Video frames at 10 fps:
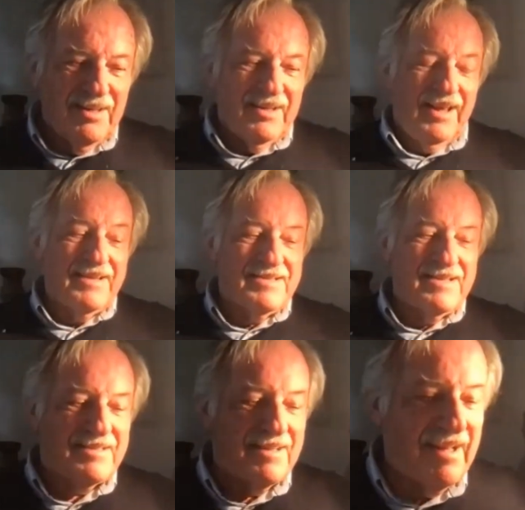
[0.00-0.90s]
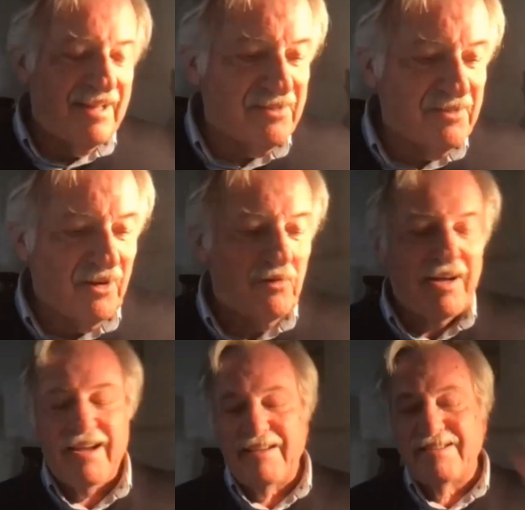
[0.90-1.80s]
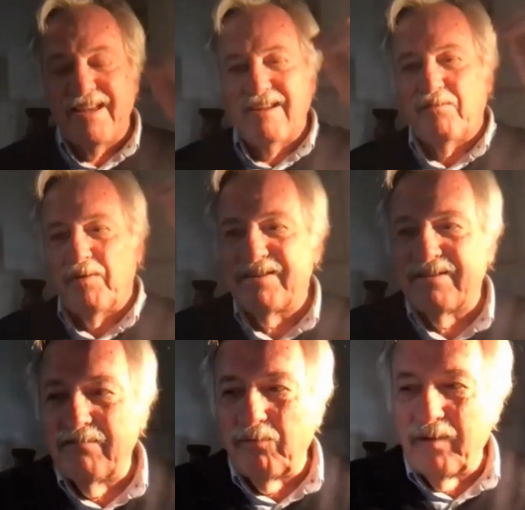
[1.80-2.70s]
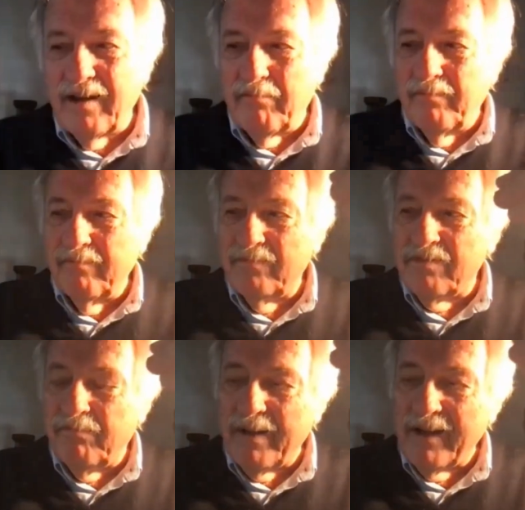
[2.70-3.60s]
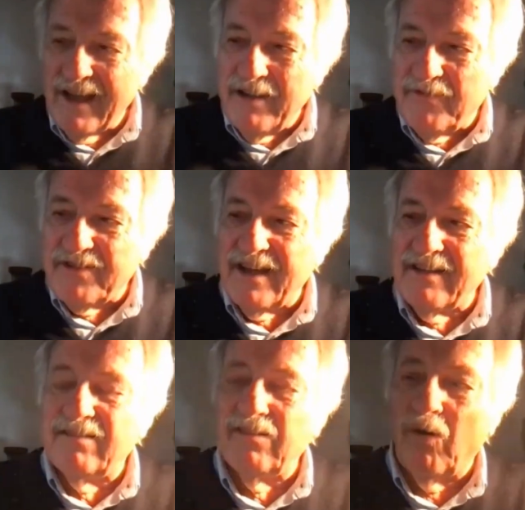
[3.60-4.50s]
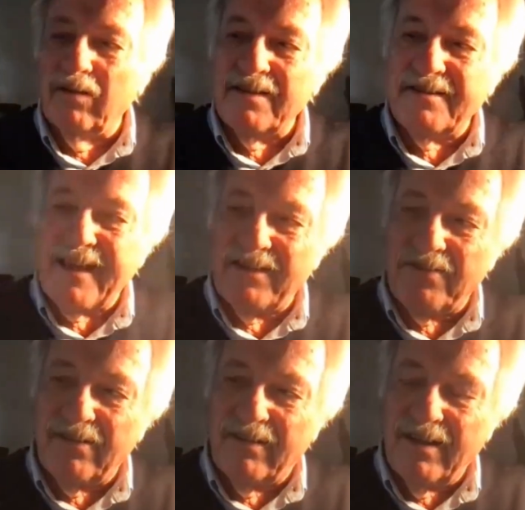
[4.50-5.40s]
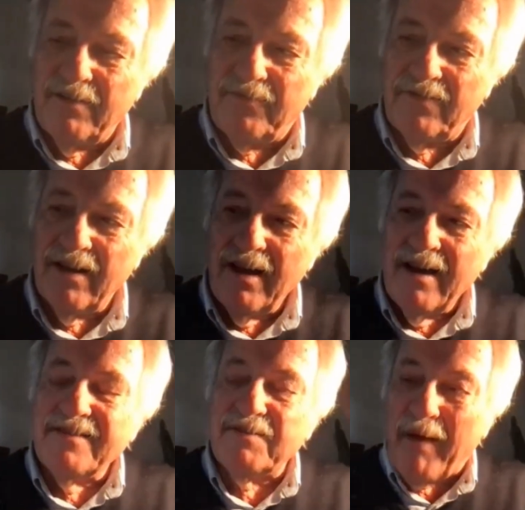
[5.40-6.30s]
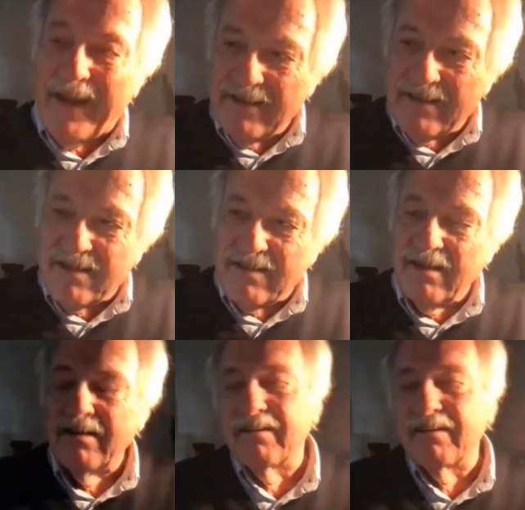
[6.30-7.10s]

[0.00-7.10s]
Yes, it's you know, I think we believe that all these degenerative spines,